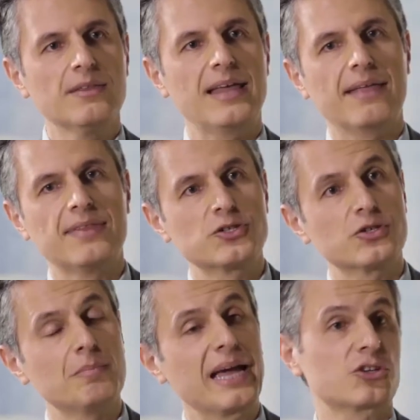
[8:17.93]
that they
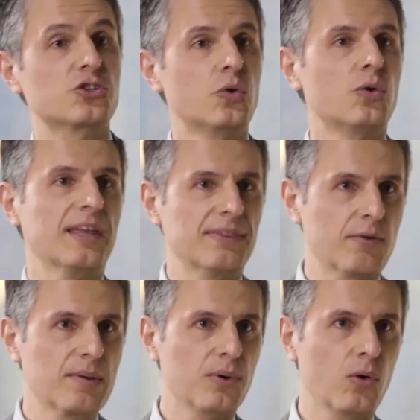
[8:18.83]
should make sure that
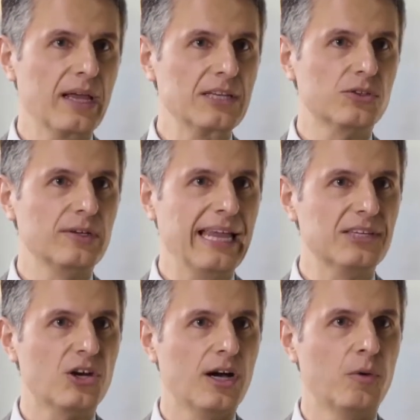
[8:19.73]
their employees could
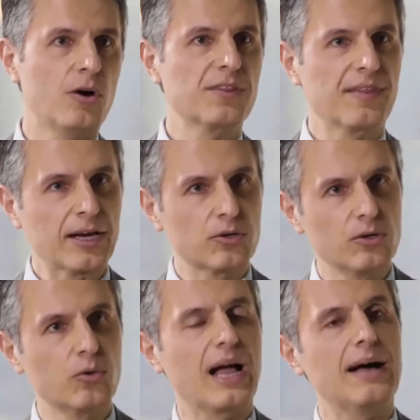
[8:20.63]
get time off, they could
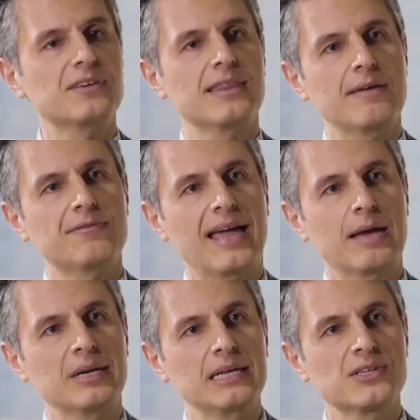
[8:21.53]
look after their
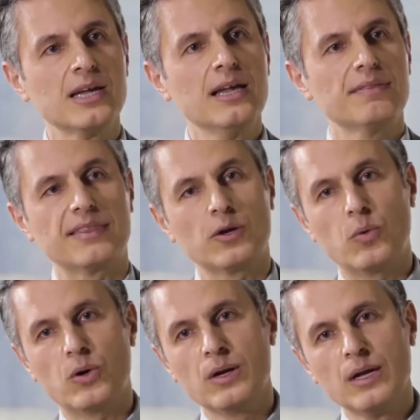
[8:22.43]
families, that there
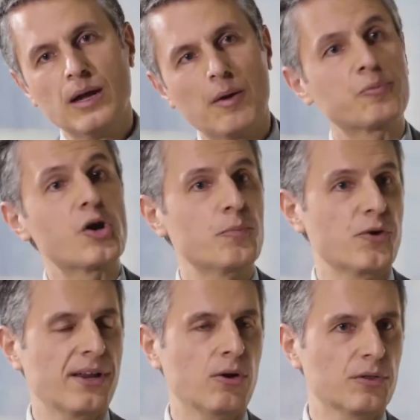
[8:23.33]
were
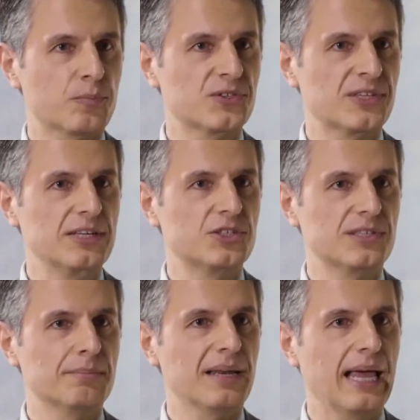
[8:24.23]
appropriate health
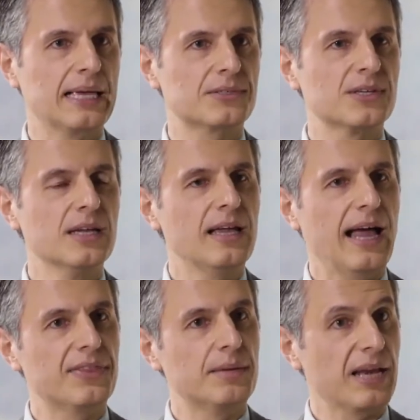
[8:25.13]
procedures in place
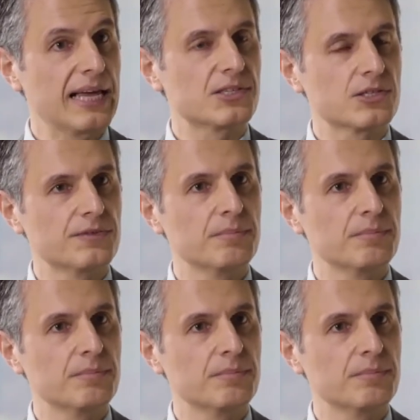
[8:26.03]
at their places of